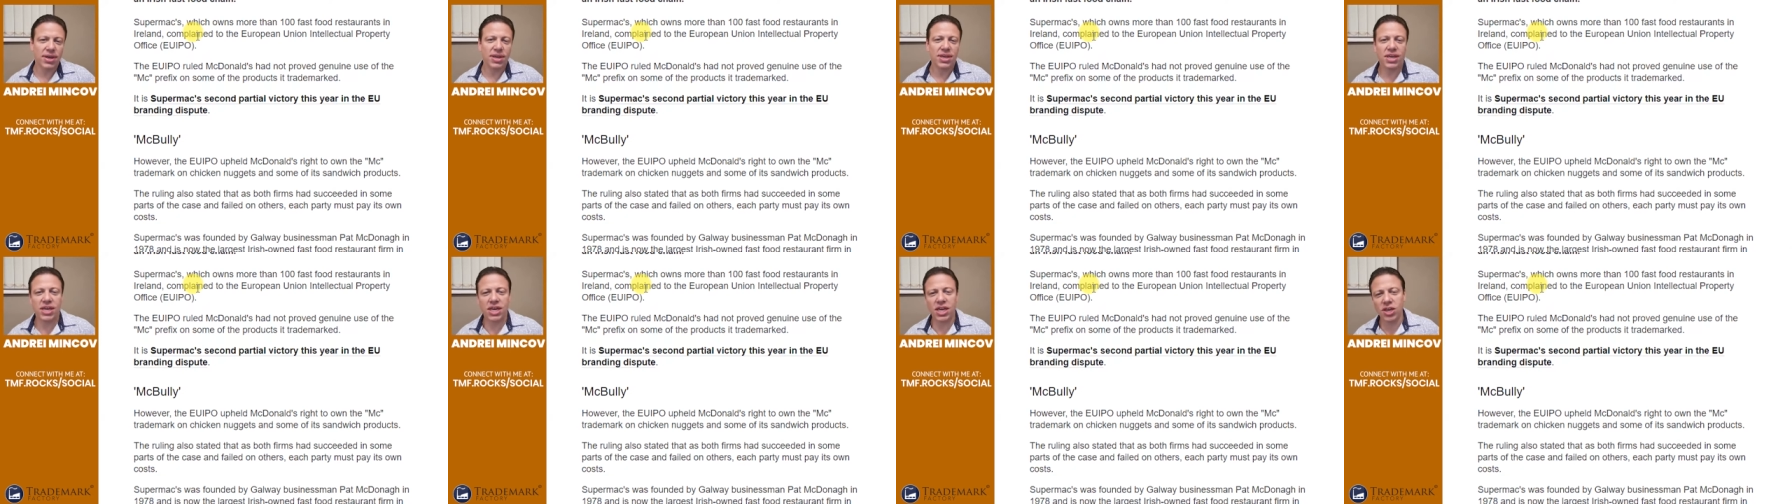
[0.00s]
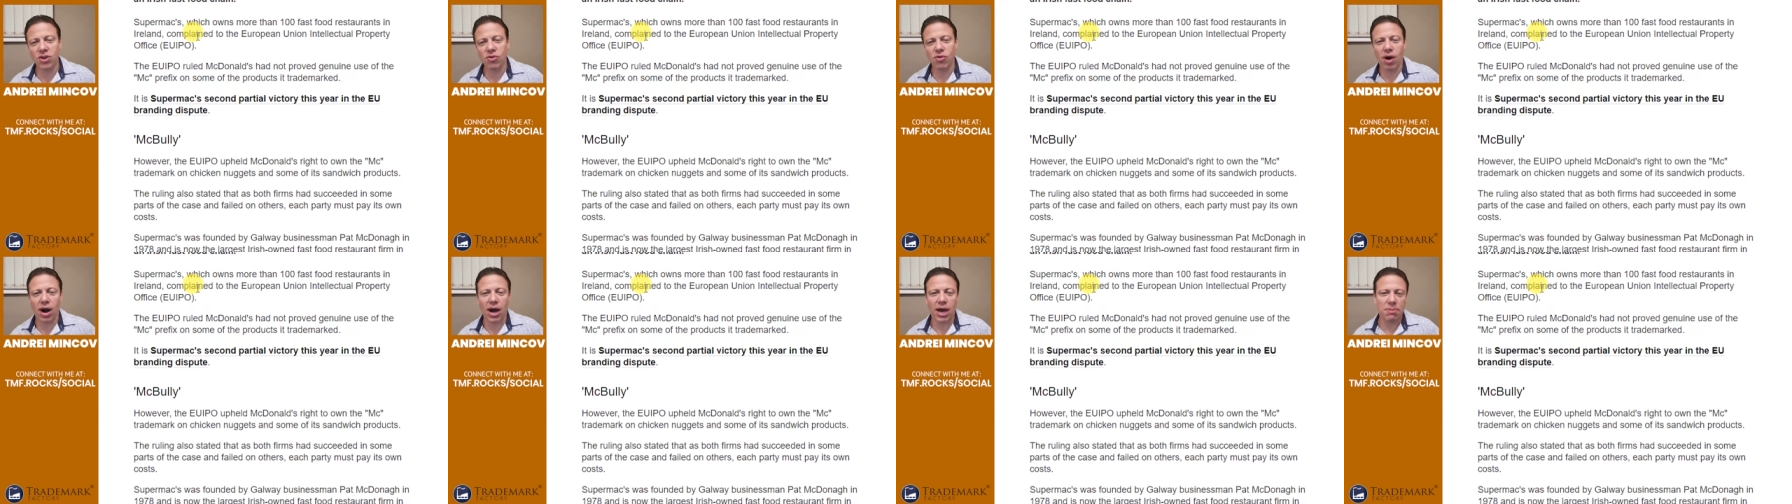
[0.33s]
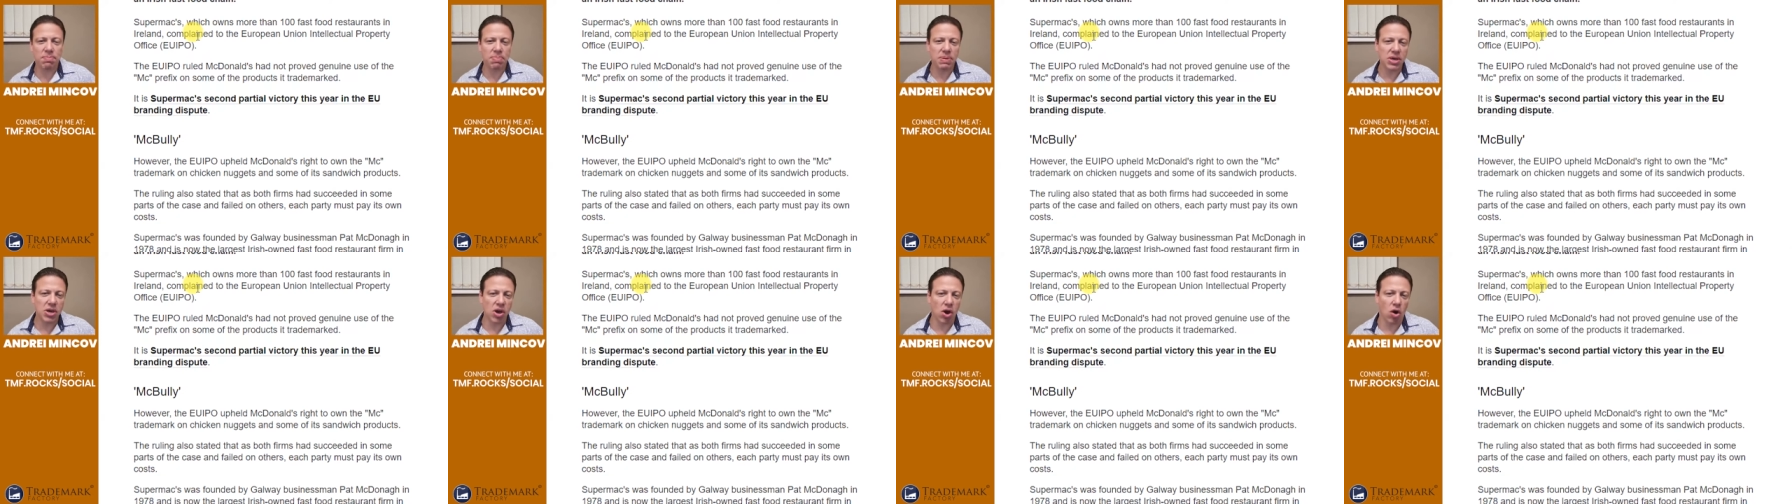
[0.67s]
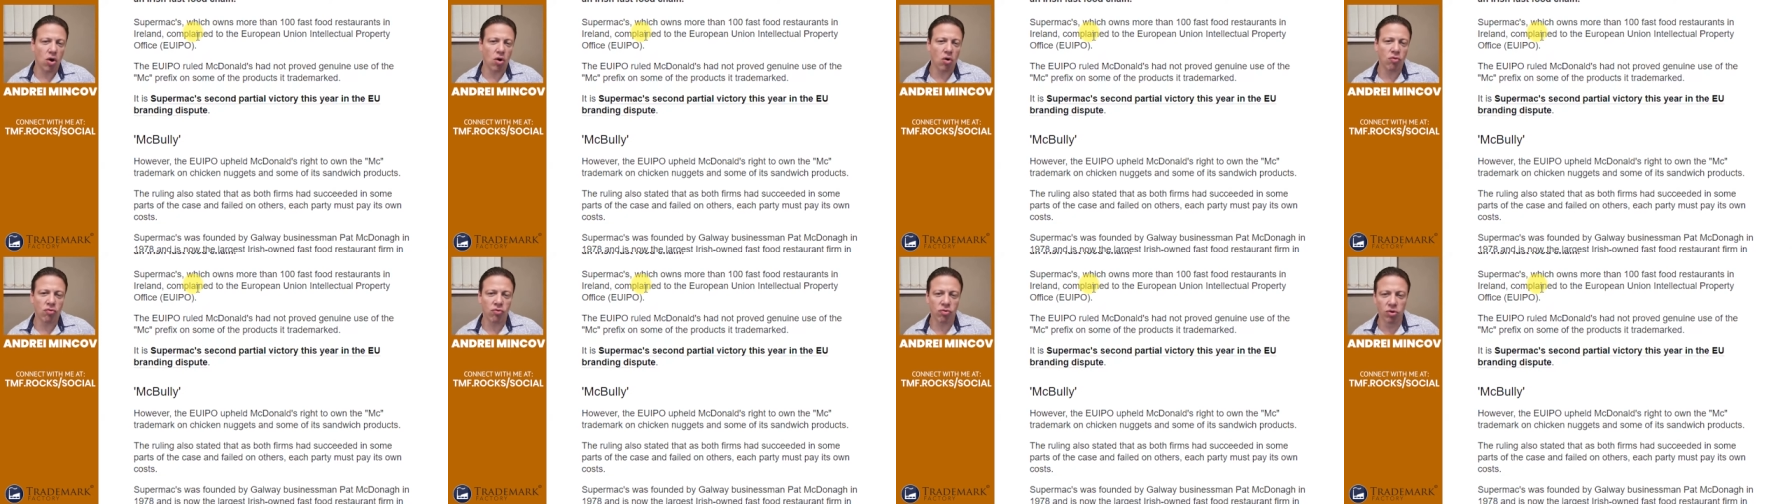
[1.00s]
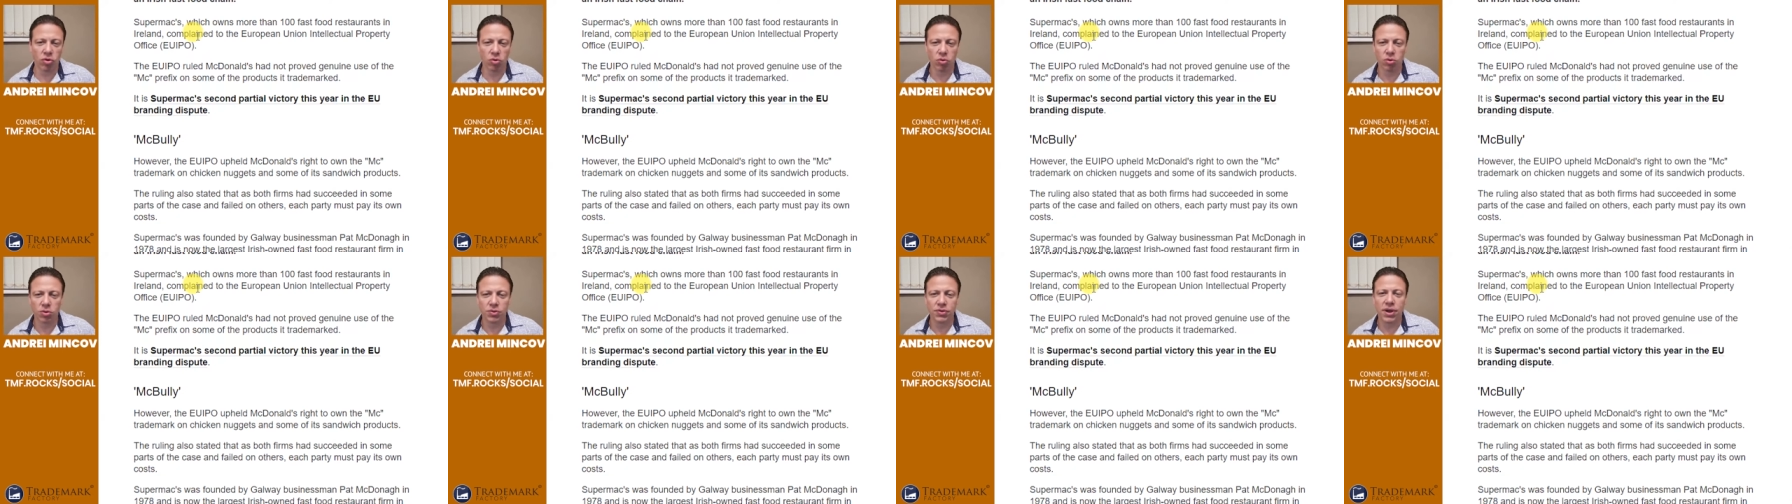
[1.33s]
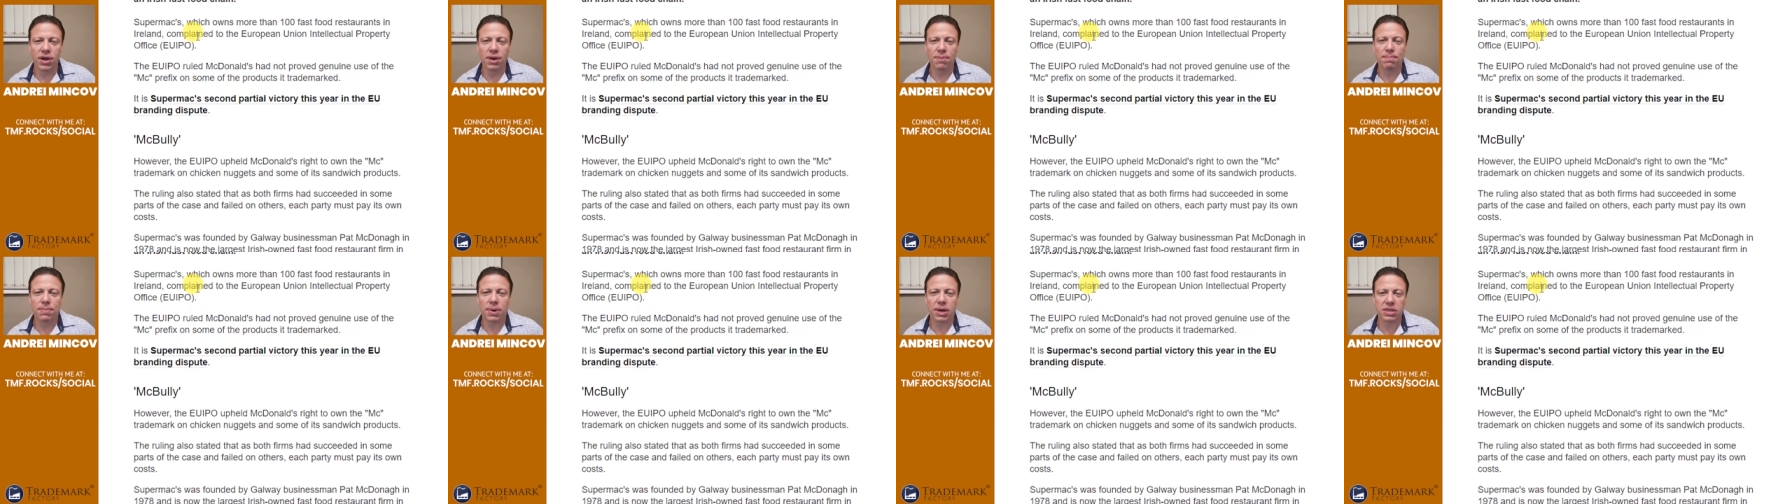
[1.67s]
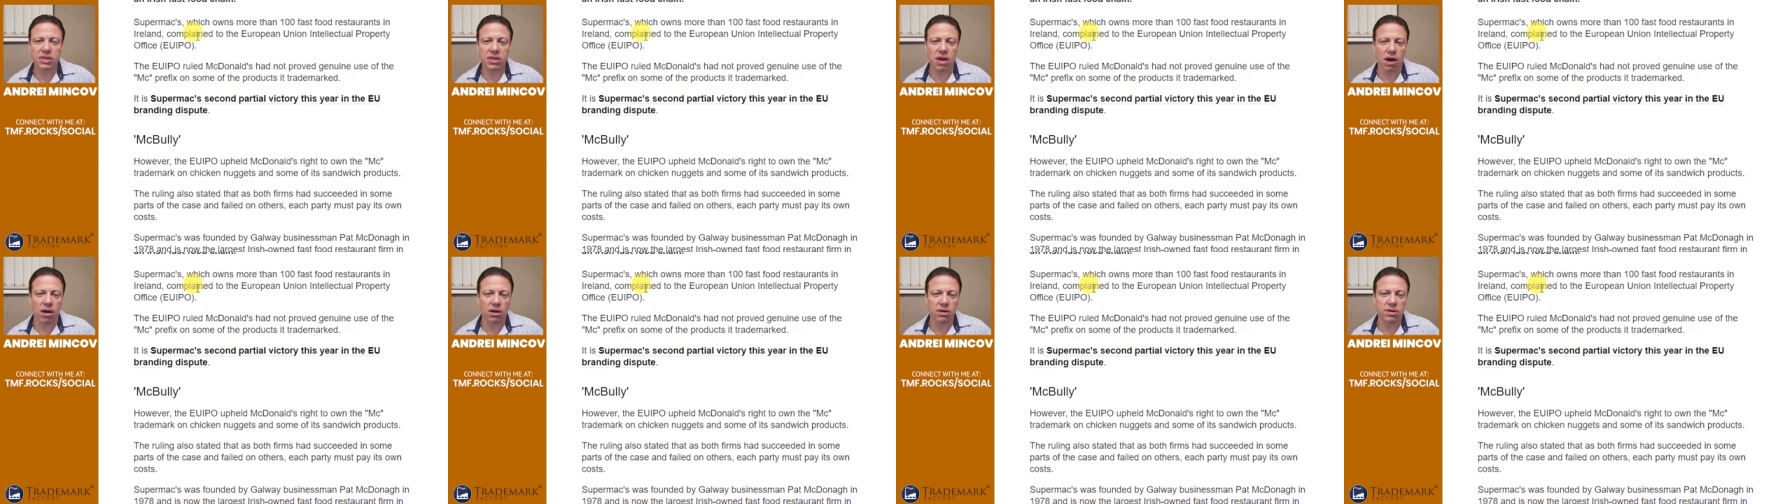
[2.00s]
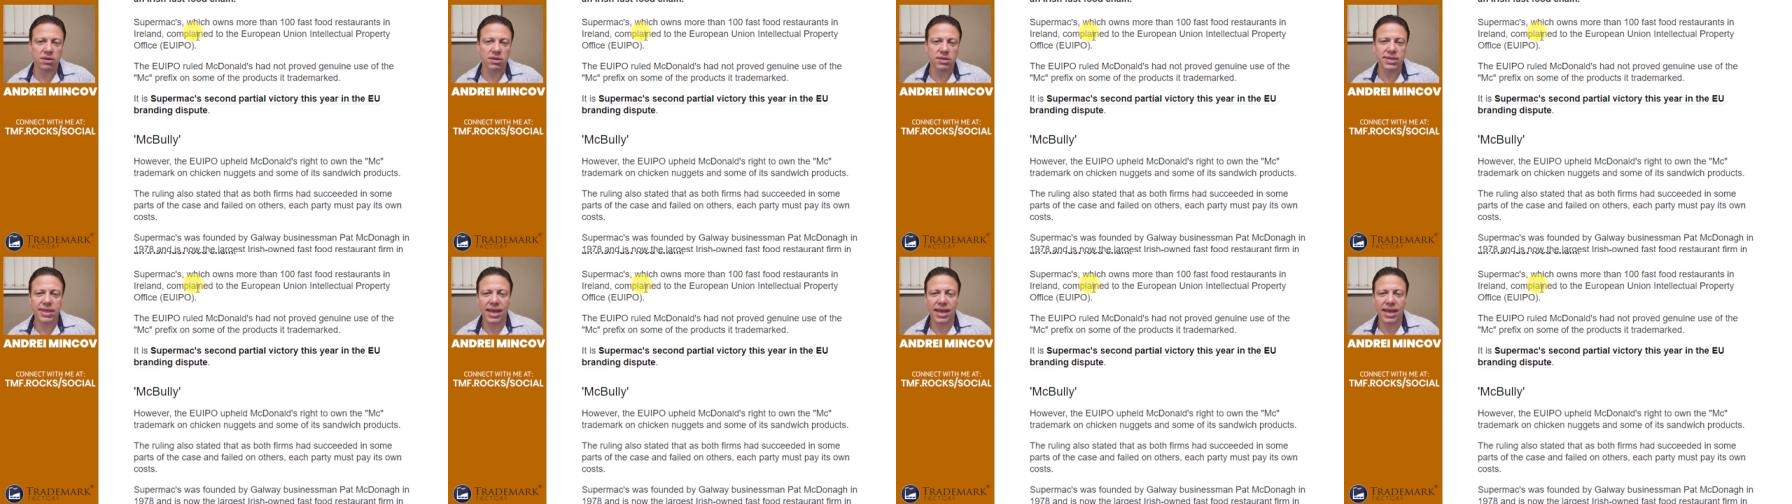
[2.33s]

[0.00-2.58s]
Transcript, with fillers: EU IPO ruled McDonald's